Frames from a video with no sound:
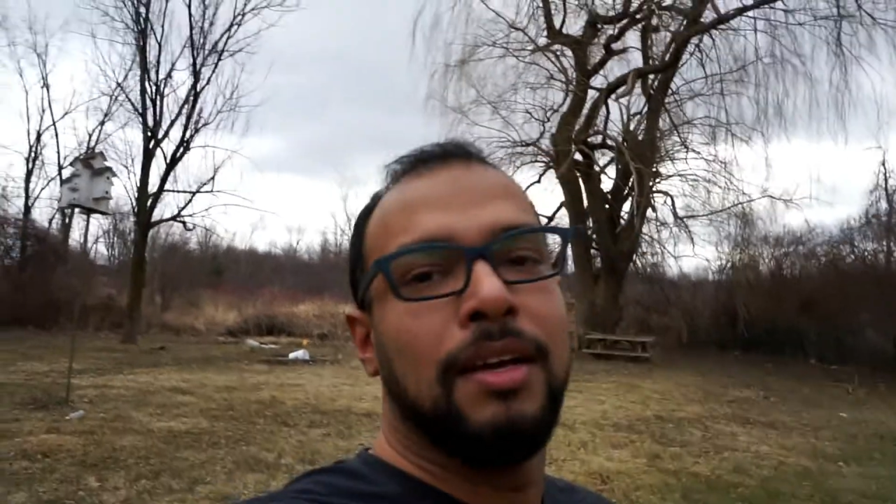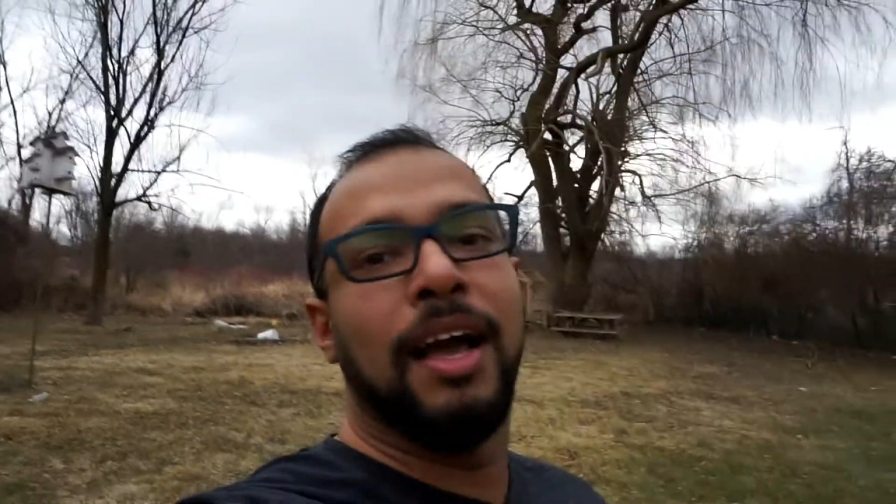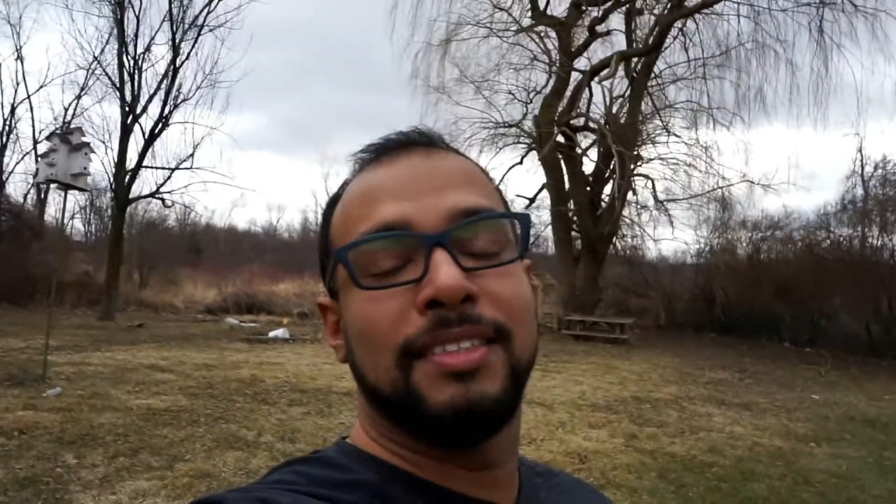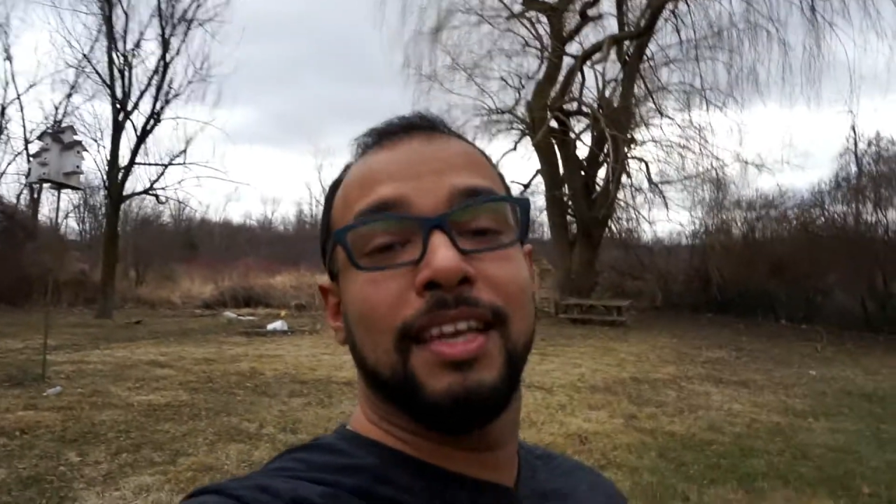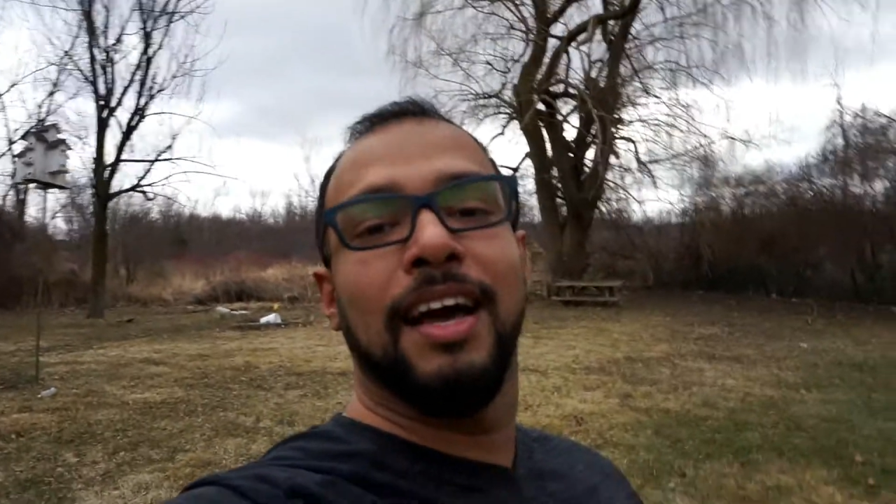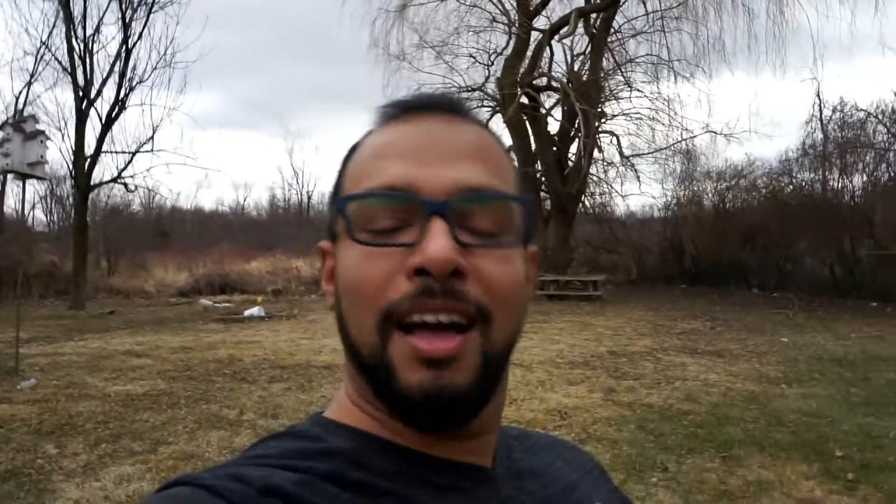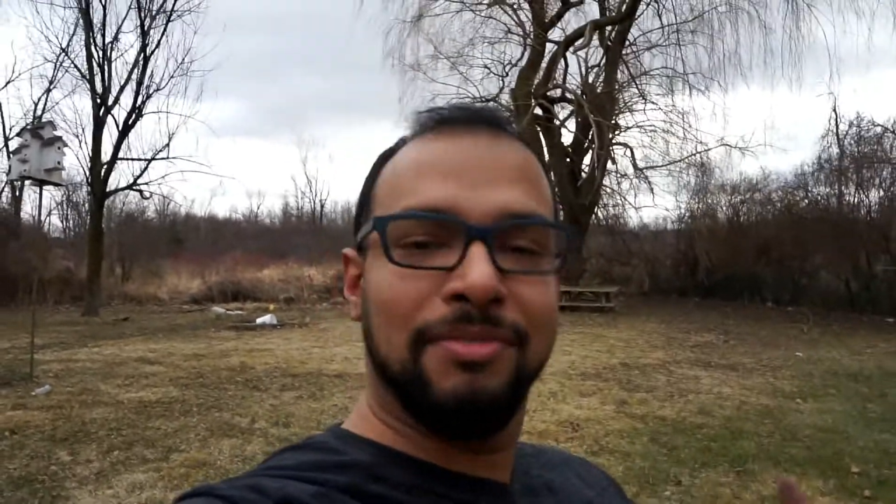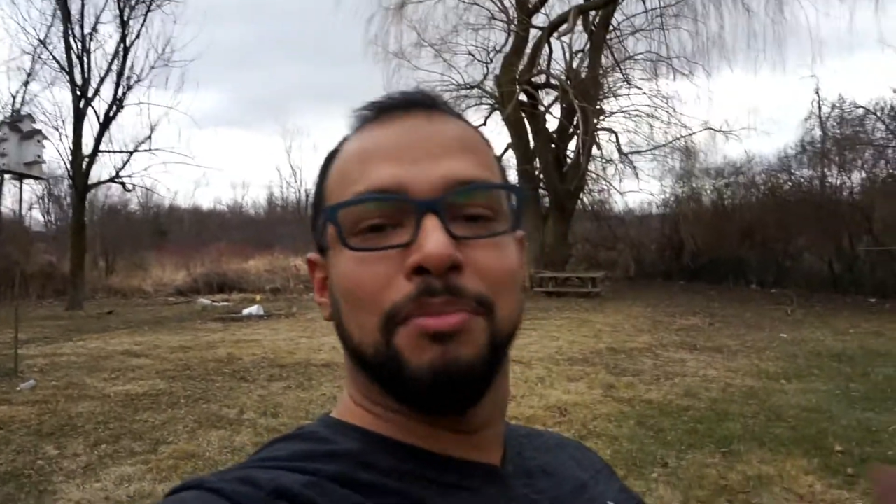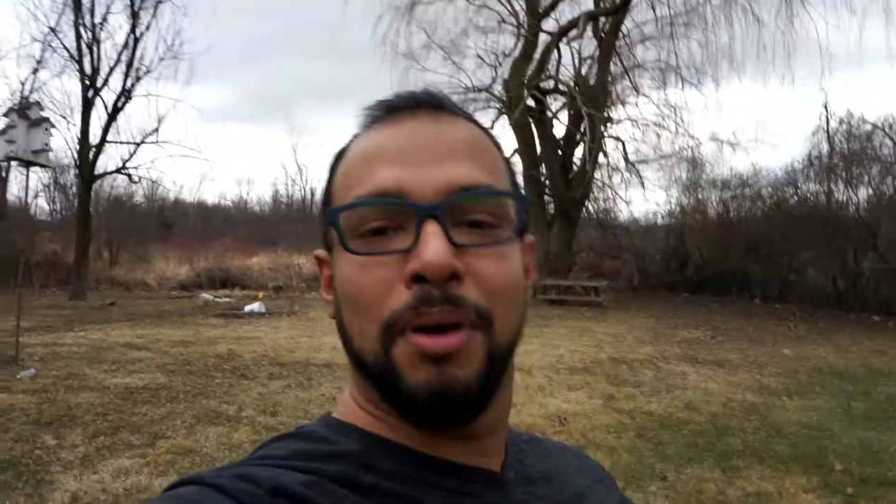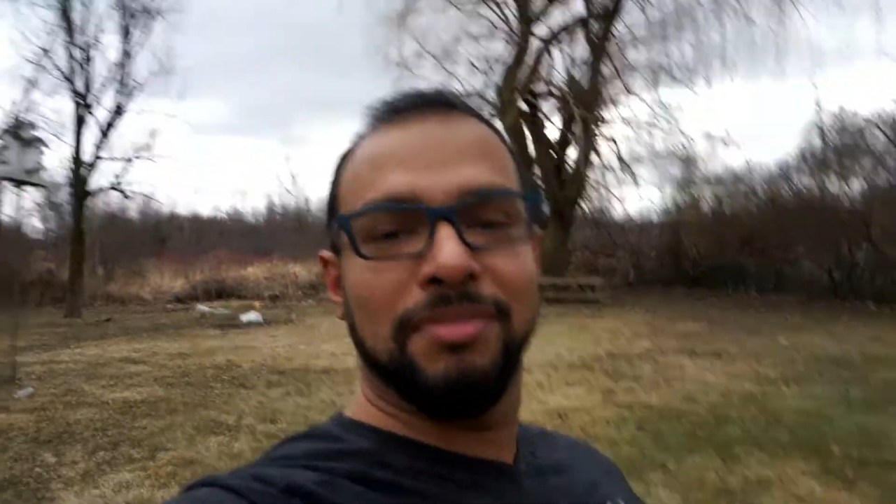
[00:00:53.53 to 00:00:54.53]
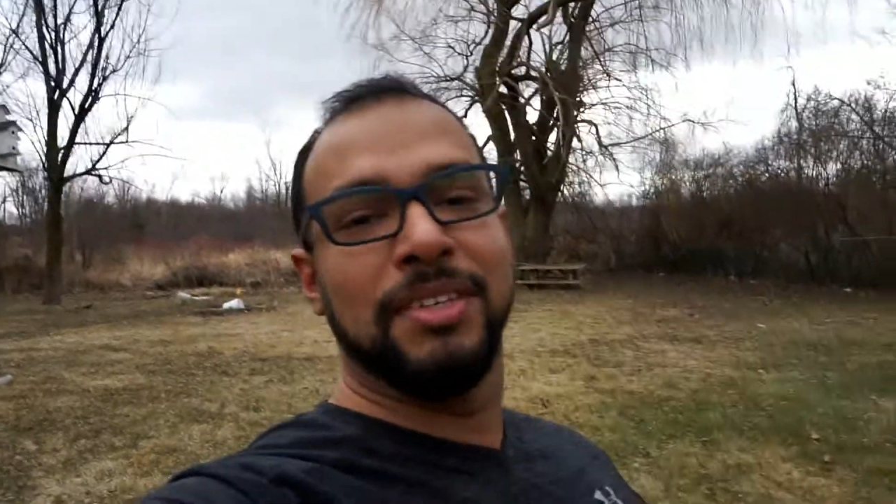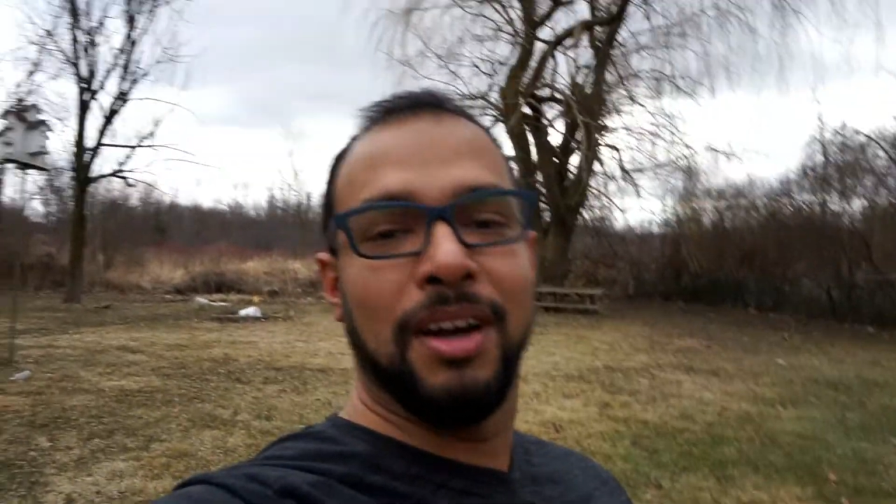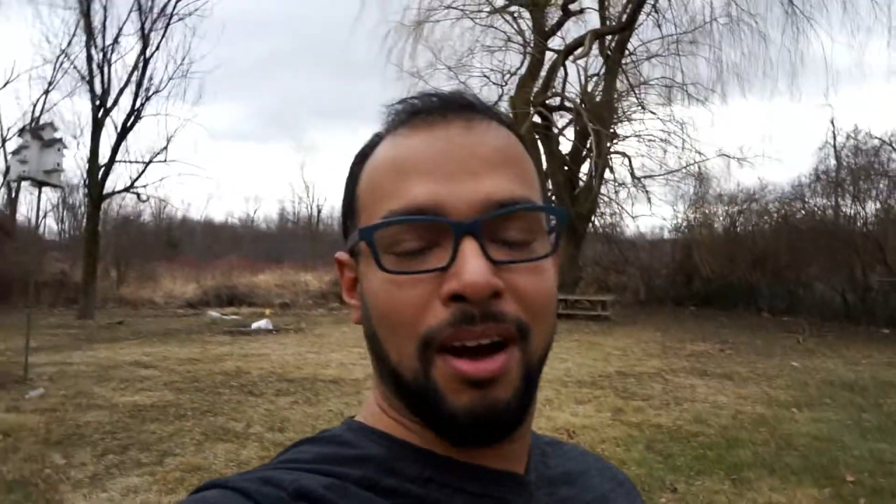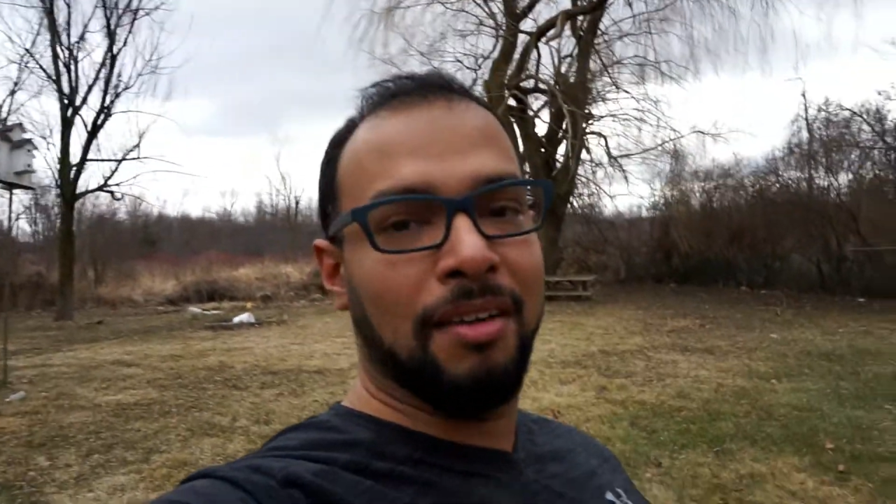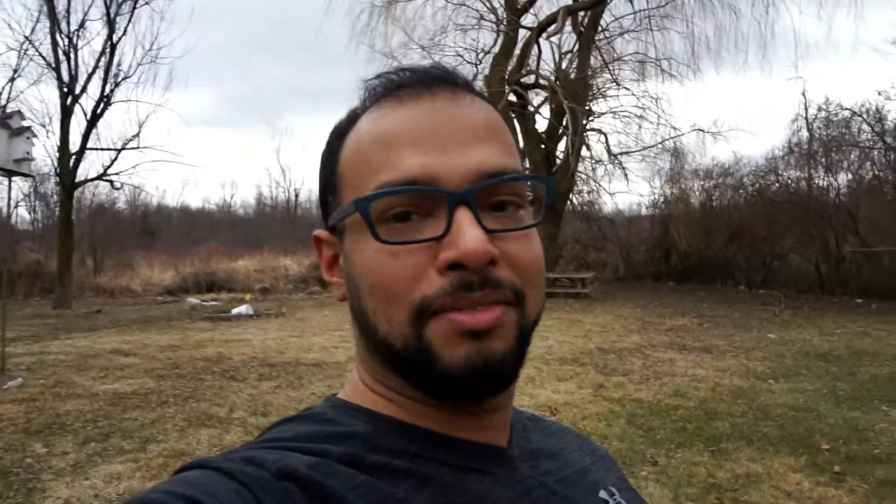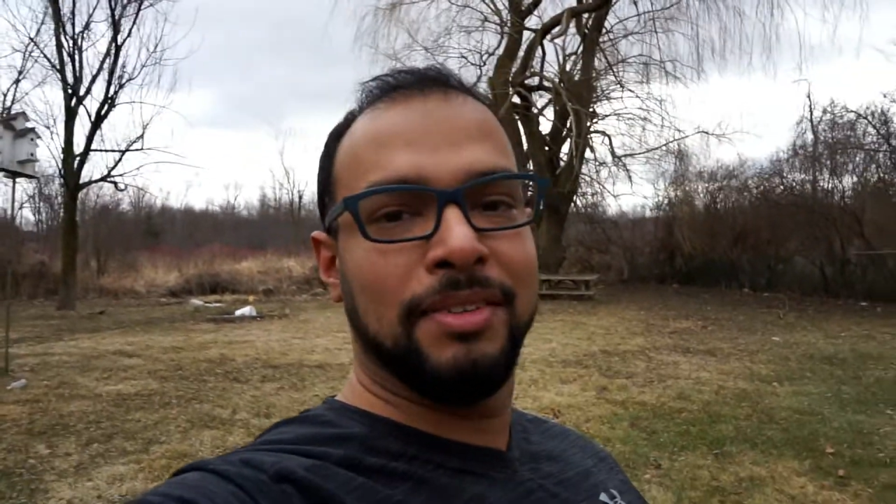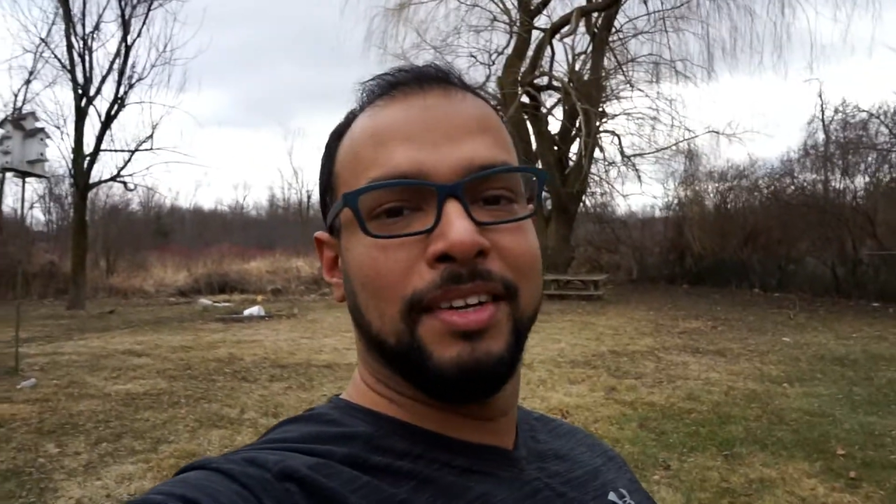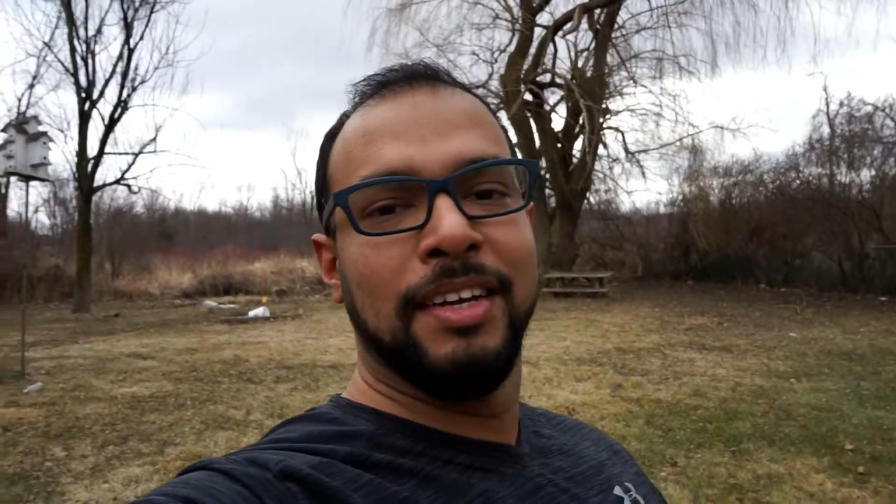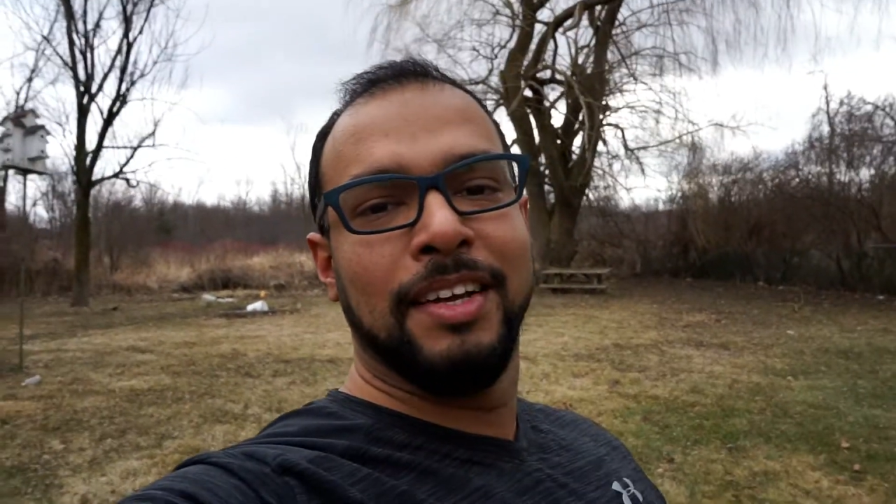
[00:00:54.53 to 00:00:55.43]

it's gonna huff and puff and cough